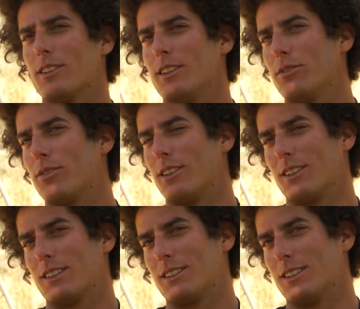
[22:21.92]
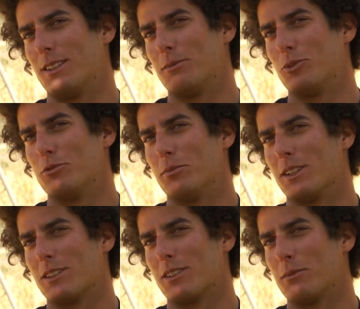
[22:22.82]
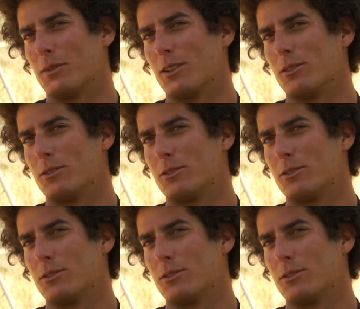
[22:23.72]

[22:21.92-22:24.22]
a different movement somehow.